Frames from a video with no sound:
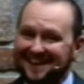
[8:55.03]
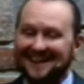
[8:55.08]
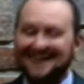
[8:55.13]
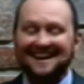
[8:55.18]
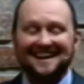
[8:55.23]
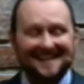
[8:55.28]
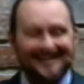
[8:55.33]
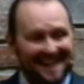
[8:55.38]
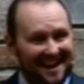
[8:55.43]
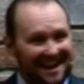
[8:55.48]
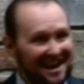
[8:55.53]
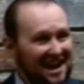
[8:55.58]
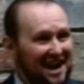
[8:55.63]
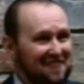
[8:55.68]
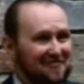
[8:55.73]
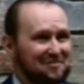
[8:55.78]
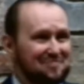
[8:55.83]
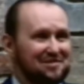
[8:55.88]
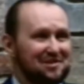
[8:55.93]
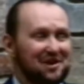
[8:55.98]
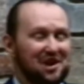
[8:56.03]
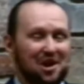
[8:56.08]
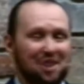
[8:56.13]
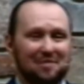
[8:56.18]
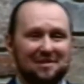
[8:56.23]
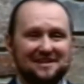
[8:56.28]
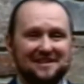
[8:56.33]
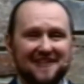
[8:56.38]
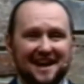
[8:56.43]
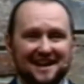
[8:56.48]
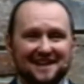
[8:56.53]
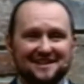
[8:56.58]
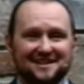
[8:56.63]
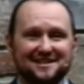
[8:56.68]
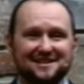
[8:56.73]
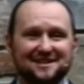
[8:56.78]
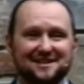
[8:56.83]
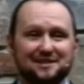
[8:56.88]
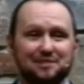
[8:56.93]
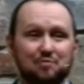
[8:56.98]
Yeah, live from their home in Texas
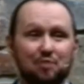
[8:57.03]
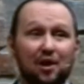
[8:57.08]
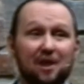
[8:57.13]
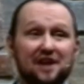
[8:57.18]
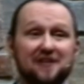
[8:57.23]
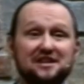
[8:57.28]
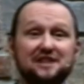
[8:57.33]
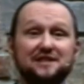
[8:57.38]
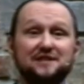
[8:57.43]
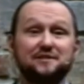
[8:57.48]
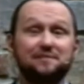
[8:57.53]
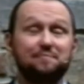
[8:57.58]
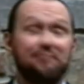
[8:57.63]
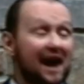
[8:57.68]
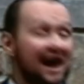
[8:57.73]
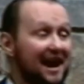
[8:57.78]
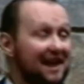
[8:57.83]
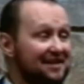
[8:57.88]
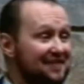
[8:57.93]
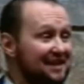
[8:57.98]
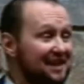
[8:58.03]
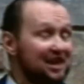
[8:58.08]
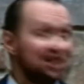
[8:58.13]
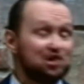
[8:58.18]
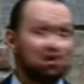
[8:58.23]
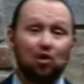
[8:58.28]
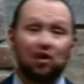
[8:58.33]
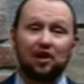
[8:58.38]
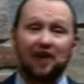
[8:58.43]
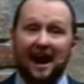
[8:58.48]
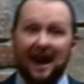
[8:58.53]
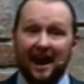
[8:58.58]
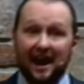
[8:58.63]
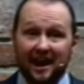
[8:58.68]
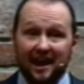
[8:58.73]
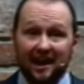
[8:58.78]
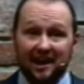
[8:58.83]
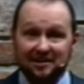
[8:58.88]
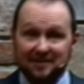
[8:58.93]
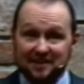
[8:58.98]
this morning, despite the
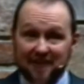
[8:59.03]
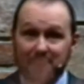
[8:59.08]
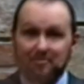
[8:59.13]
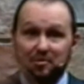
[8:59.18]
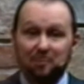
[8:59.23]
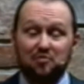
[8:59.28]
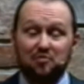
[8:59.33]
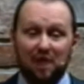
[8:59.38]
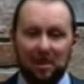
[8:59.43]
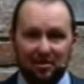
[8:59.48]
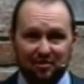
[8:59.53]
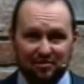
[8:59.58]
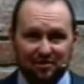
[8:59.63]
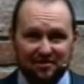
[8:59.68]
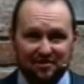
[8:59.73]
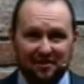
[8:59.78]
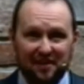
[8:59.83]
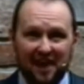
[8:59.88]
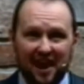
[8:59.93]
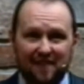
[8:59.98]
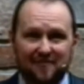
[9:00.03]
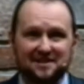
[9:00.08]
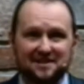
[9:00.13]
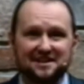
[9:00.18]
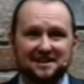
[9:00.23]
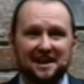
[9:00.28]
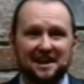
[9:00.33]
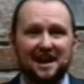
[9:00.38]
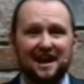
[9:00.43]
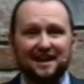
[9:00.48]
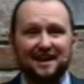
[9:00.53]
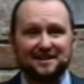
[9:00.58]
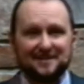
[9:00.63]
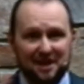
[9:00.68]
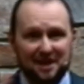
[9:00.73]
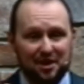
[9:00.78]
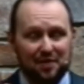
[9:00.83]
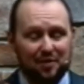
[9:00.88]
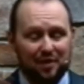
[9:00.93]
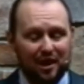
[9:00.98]
tornadic type of weather that they're having today.
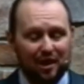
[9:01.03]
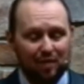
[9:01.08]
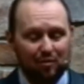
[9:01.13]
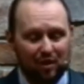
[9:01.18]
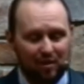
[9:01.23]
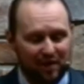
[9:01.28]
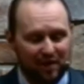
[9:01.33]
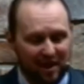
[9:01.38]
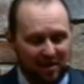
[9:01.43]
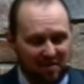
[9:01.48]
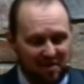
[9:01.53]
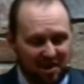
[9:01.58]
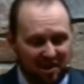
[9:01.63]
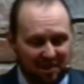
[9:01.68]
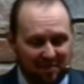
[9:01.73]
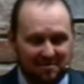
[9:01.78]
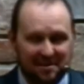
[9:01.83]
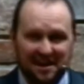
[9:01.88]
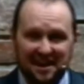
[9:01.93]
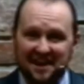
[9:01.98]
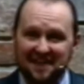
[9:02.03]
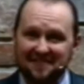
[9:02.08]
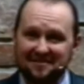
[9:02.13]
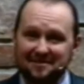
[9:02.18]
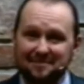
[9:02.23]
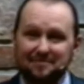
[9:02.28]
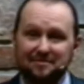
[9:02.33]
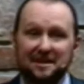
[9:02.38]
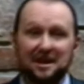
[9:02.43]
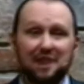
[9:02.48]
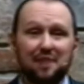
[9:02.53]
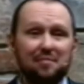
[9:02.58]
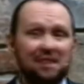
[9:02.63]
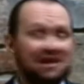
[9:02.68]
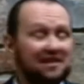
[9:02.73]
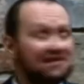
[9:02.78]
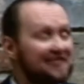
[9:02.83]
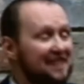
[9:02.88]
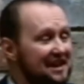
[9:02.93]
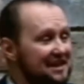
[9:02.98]
So we want to welcome them, them
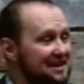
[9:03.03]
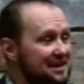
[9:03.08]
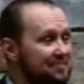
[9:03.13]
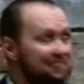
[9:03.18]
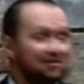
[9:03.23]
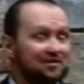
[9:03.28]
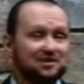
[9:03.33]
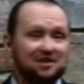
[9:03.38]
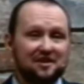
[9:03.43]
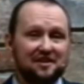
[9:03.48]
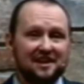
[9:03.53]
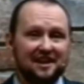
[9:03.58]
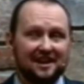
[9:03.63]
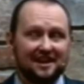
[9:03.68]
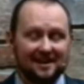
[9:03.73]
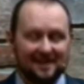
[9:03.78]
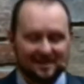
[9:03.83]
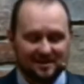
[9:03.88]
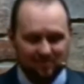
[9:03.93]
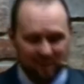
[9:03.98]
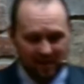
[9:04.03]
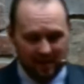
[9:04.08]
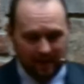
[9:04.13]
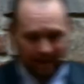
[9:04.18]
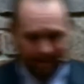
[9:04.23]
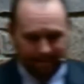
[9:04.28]
and thank them for tuning in as well.